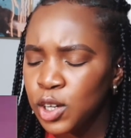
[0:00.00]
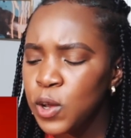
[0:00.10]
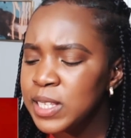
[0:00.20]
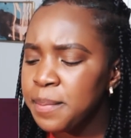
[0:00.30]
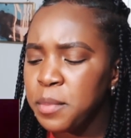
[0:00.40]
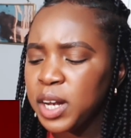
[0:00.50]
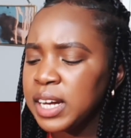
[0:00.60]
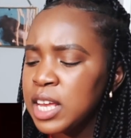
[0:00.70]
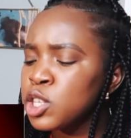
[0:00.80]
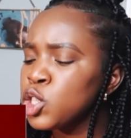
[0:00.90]
Well, if you lose the
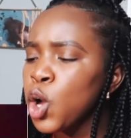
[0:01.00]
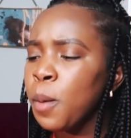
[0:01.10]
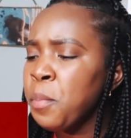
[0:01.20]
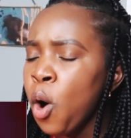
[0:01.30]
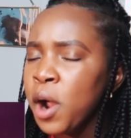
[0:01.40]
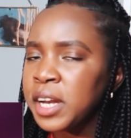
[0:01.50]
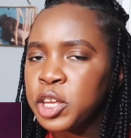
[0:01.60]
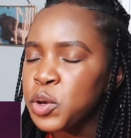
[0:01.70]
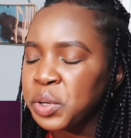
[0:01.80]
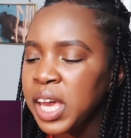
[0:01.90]
money, there's no
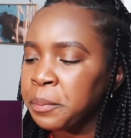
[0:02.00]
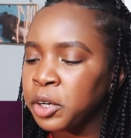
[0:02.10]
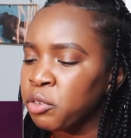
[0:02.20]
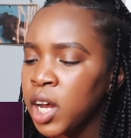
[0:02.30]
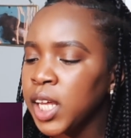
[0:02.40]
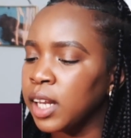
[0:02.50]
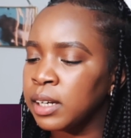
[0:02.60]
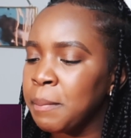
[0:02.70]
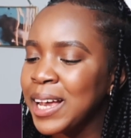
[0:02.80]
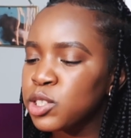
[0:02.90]
point in you keeping it
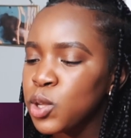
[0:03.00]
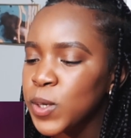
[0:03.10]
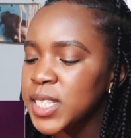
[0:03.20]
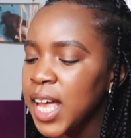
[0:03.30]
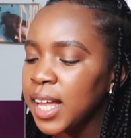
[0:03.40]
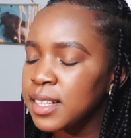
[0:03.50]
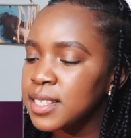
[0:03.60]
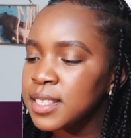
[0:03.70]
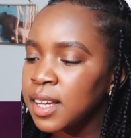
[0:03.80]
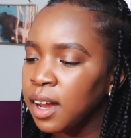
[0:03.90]
running. Makes no
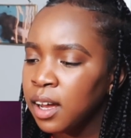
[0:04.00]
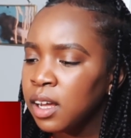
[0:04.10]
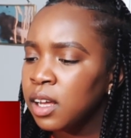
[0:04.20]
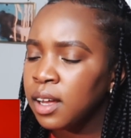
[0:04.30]
sense.